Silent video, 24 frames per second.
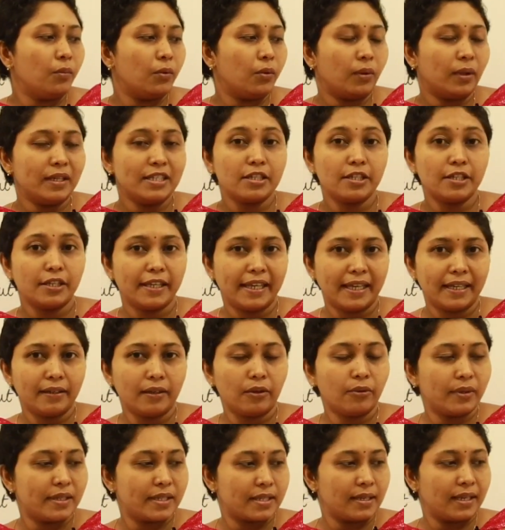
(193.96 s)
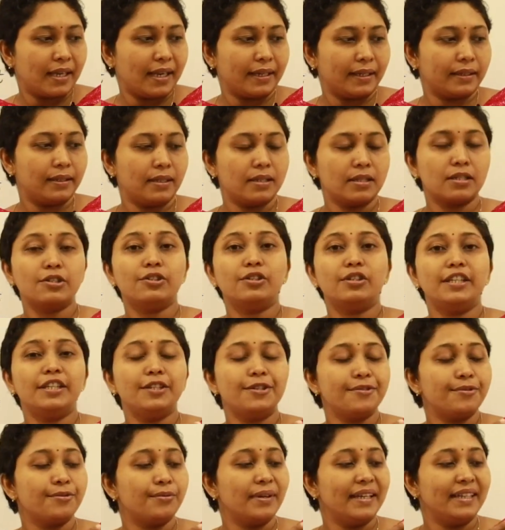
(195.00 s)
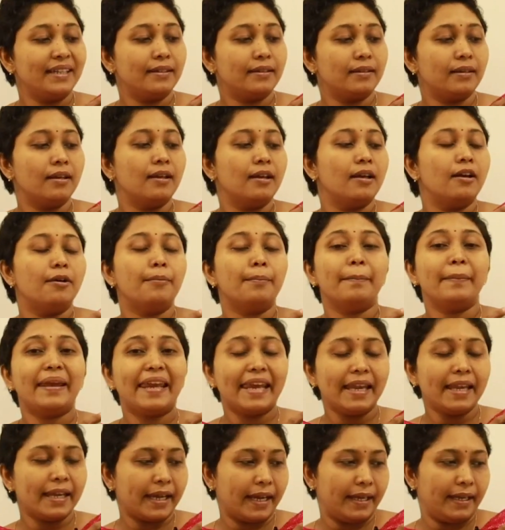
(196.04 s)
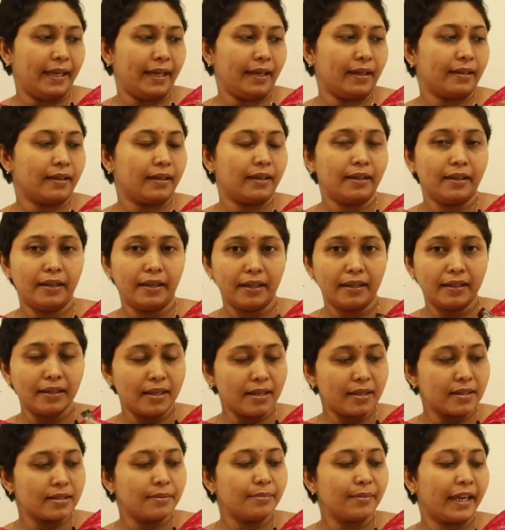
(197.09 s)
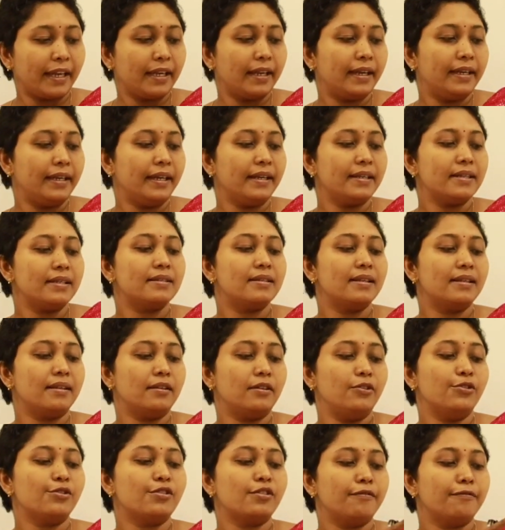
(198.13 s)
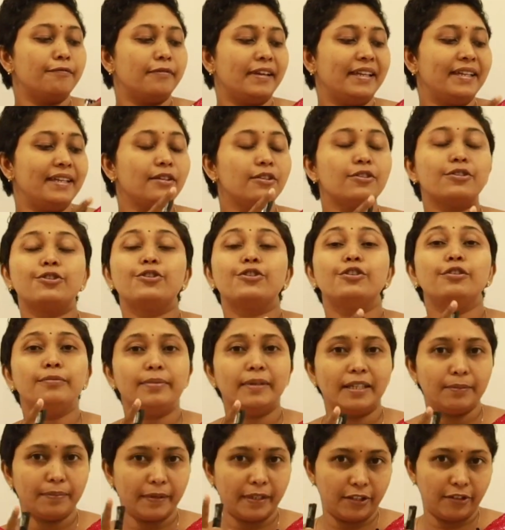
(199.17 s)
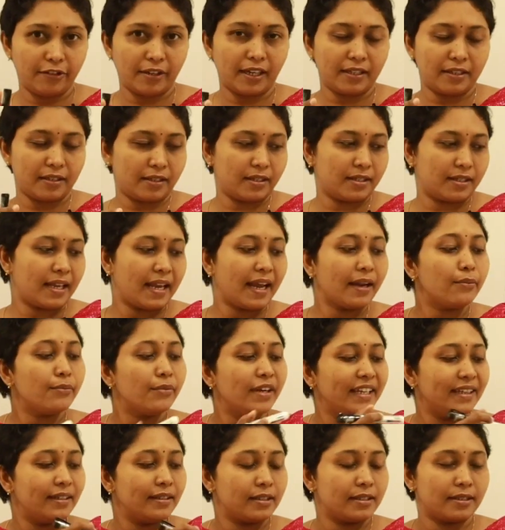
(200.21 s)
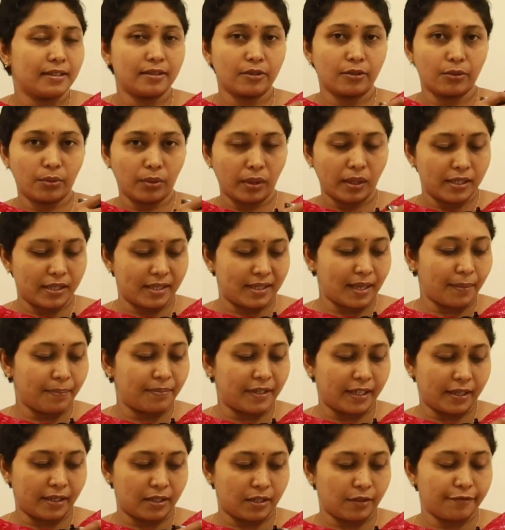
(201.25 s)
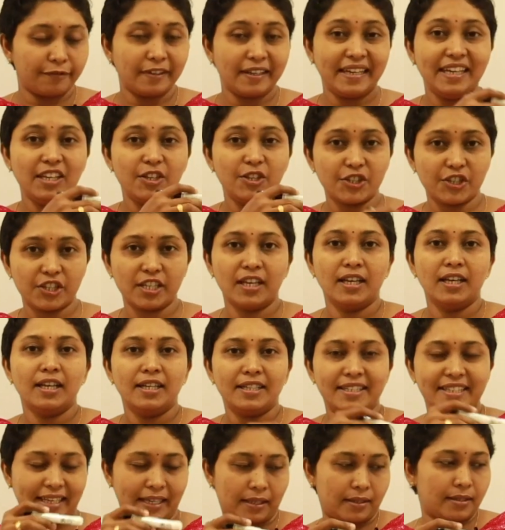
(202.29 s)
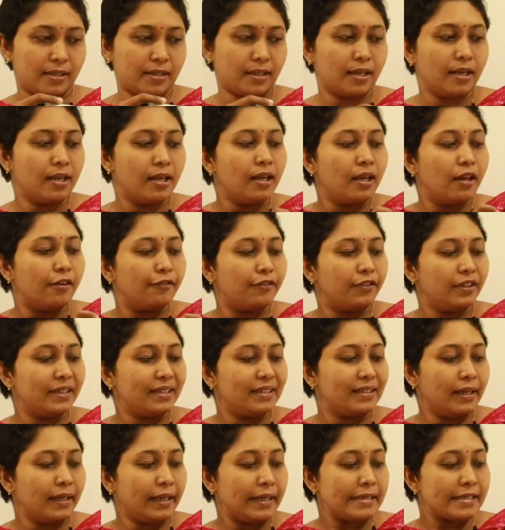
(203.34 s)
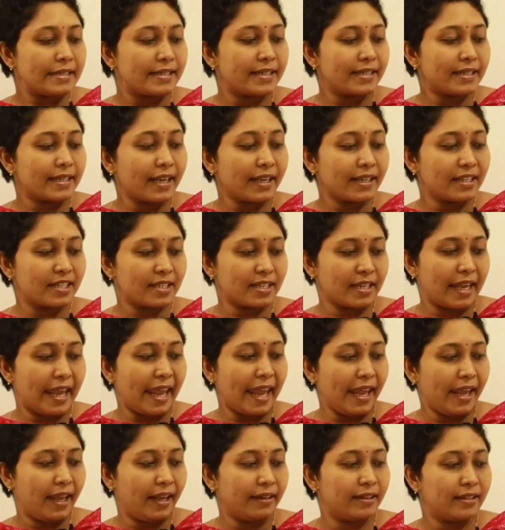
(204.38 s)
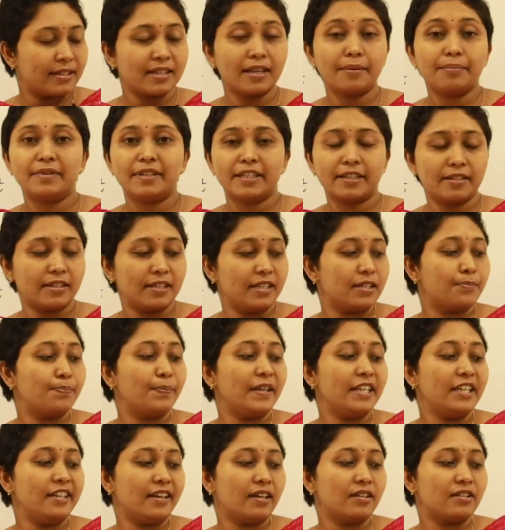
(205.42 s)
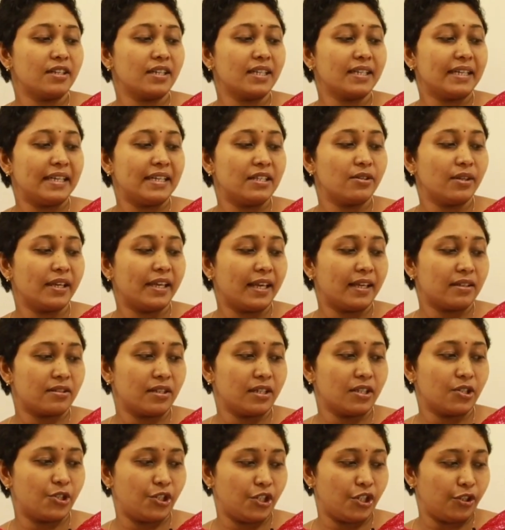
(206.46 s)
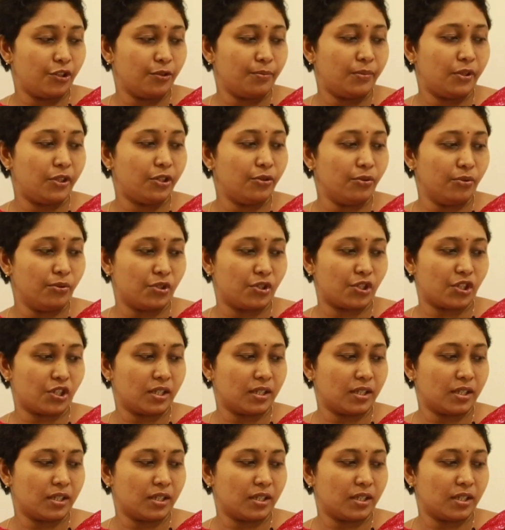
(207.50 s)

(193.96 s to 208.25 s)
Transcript: Once you get a question like this, you need to read the main heading. In this, the main heading is the use of feeding tube in pediatrics, and read the subtext of each text. For in text A, the subtext is pediatric nasogastric tube use.